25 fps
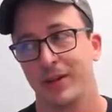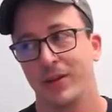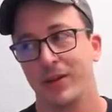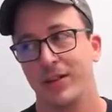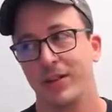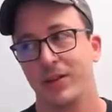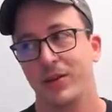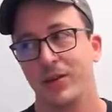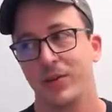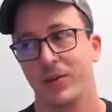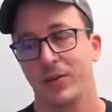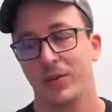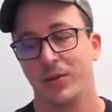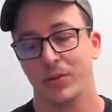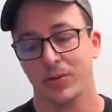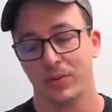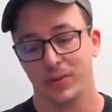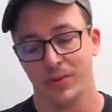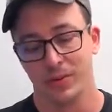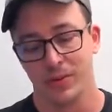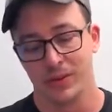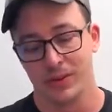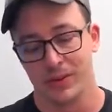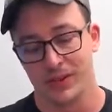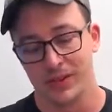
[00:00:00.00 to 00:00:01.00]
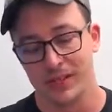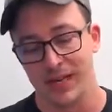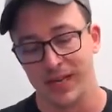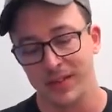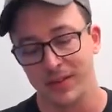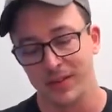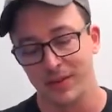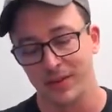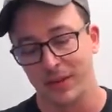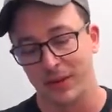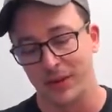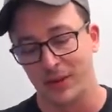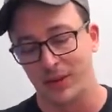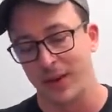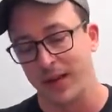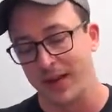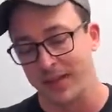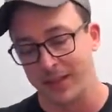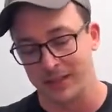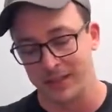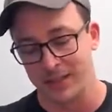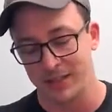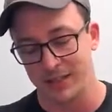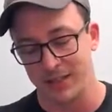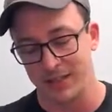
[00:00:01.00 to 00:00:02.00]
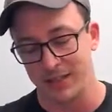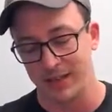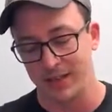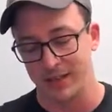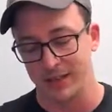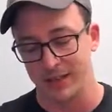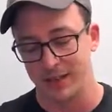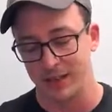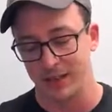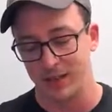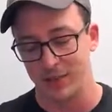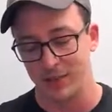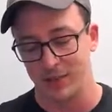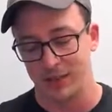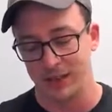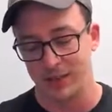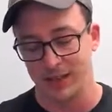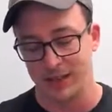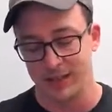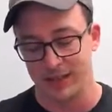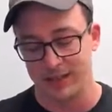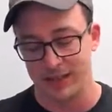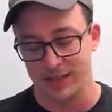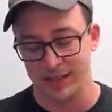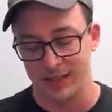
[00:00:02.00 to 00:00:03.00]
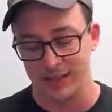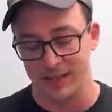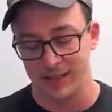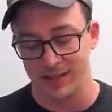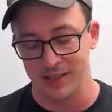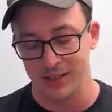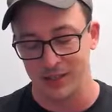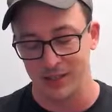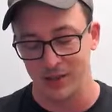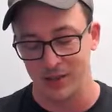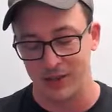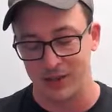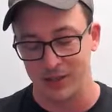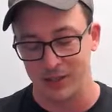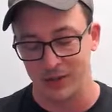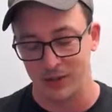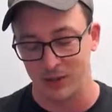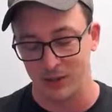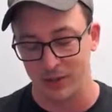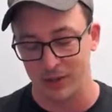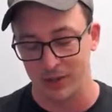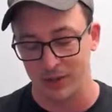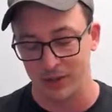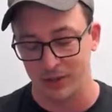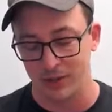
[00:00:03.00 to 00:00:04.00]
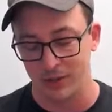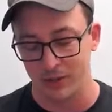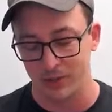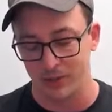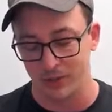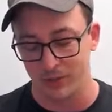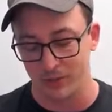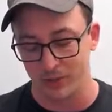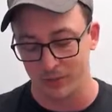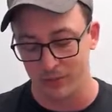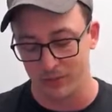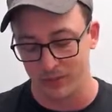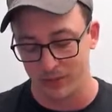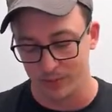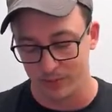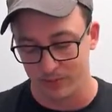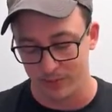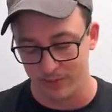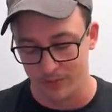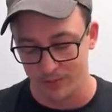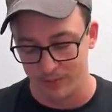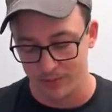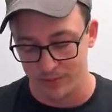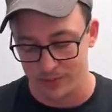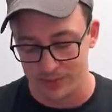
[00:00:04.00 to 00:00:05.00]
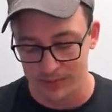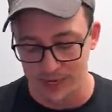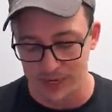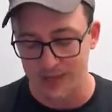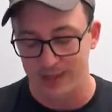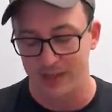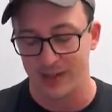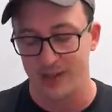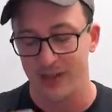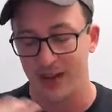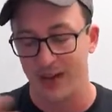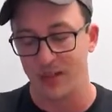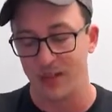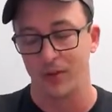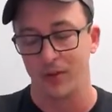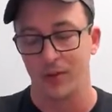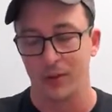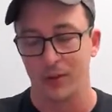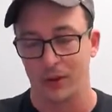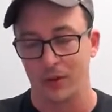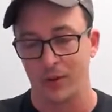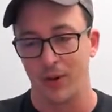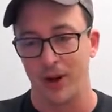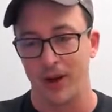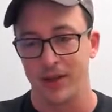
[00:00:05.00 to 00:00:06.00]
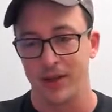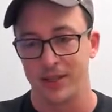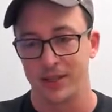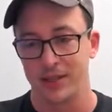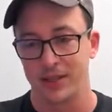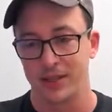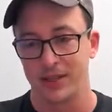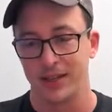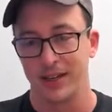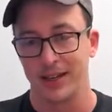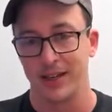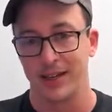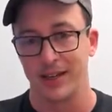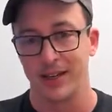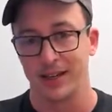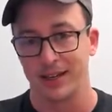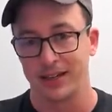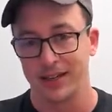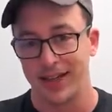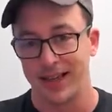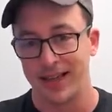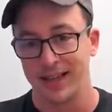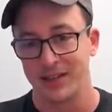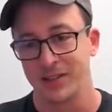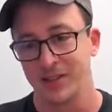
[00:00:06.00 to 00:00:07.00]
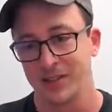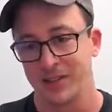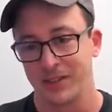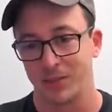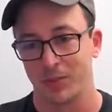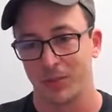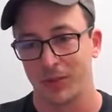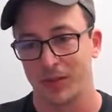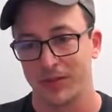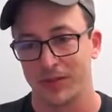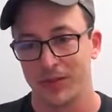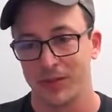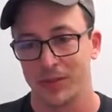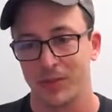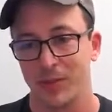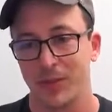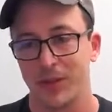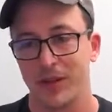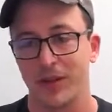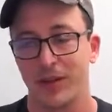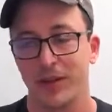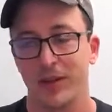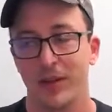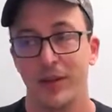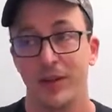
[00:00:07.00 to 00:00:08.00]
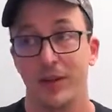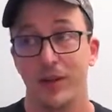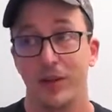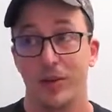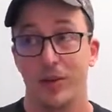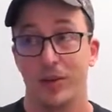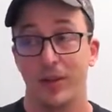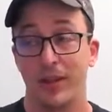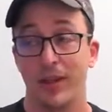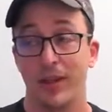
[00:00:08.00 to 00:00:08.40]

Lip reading: you send the request, and then you can get in a situation where you send another request and it cancels the previous one. Well,